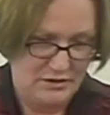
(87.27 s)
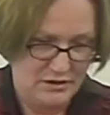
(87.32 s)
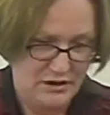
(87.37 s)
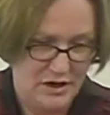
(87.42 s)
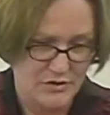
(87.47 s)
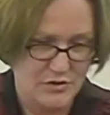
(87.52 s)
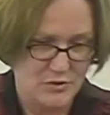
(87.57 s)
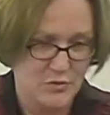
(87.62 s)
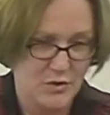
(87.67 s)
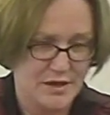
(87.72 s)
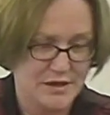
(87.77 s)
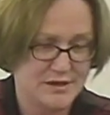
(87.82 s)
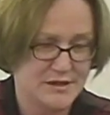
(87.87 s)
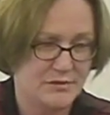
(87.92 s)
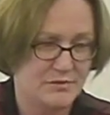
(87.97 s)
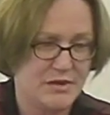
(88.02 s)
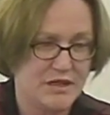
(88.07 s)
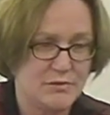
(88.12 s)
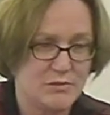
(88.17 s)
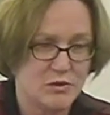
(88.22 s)
other ways
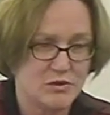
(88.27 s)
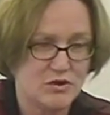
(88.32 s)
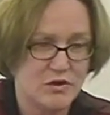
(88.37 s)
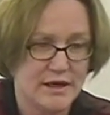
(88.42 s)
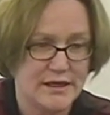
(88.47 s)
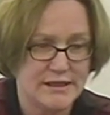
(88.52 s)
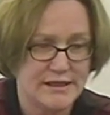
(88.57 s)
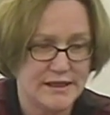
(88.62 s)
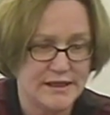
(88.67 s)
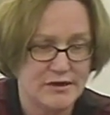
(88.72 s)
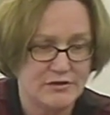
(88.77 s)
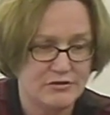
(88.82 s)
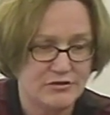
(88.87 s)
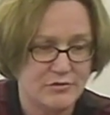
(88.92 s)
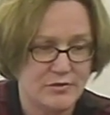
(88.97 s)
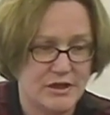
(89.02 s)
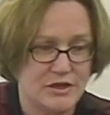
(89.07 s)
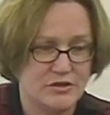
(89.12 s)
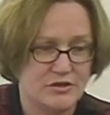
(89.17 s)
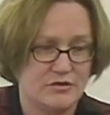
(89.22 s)
that people try to get
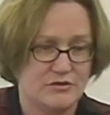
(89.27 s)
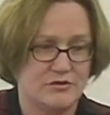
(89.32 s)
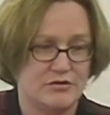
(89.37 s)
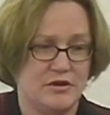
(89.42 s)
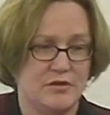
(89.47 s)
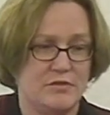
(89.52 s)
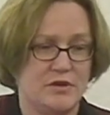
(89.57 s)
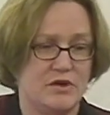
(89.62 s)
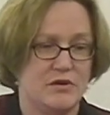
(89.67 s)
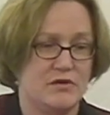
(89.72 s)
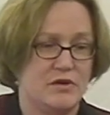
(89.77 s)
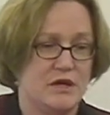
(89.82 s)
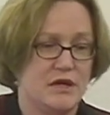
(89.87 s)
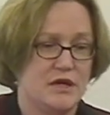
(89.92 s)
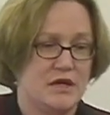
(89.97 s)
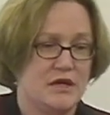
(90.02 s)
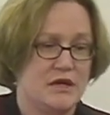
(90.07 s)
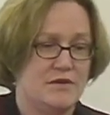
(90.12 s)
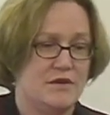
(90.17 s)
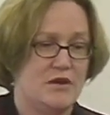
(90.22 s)
information from you,
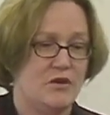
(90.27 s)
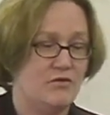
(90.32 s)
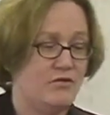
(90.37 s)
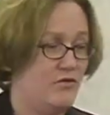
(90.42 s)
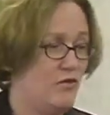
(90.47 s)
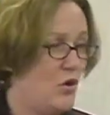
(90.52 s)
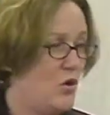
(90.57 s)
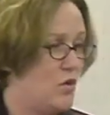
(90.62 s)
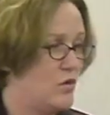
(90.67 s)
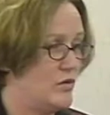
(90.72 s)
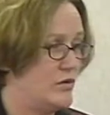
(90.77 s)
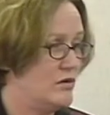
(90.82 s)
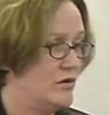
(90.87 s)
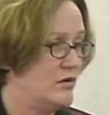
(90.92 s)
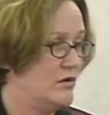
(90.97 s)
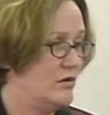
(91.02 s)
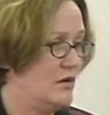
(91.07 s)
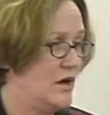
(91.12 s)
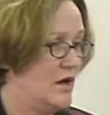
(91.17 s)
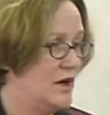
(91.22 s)
they'll phone.
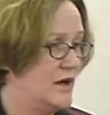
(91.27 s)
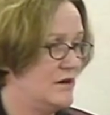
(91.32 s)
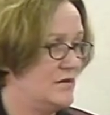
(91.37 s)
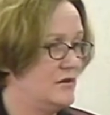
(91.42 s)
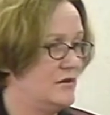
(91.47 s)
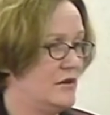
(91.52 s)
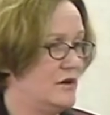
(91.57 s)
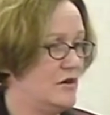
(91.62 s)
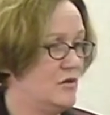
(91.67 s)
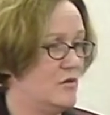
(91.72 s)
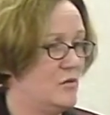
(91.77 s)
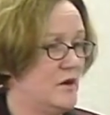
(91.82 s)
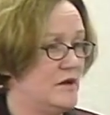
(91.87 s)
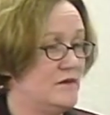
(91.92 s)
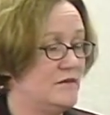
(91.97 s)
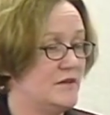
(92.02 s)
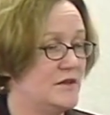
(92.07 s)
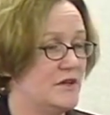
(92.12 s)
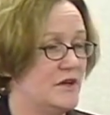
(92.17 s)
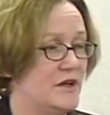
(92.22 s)
And uh, one
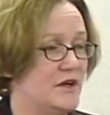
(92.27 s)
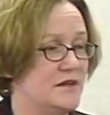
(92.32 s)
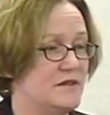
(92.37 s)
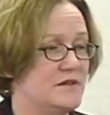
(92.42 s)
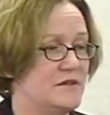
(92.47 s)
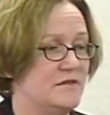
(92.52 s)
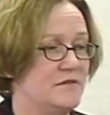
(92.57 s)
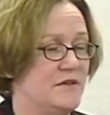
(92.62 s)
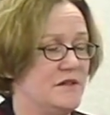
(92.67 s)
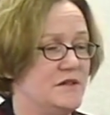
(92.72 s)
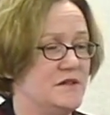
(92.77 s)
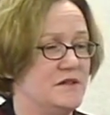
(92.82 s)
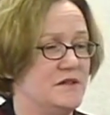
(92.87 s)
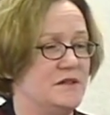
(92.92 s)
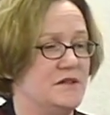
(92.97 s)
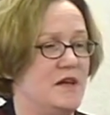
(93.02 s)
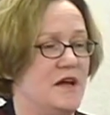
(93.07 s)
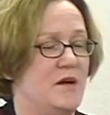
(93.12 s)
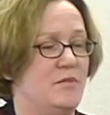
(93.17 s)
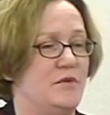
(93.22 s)
of the kinds of things
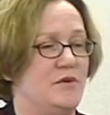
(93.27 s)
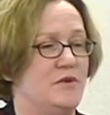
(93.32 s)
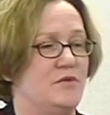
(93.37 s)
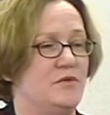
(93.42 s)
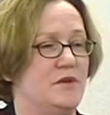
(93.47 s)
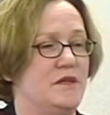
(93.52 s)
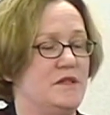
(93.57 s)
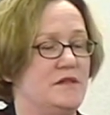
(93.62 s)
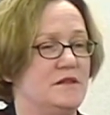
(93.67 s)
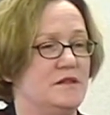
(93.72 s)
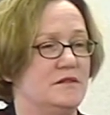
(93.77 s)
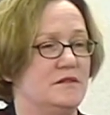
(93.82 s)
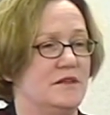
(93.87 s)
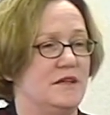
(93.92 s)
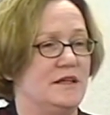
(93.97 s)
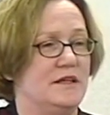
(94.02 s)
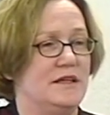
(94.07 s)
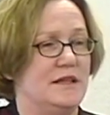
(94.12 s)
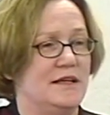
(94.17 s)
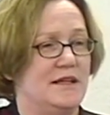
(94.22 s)
that's happened recently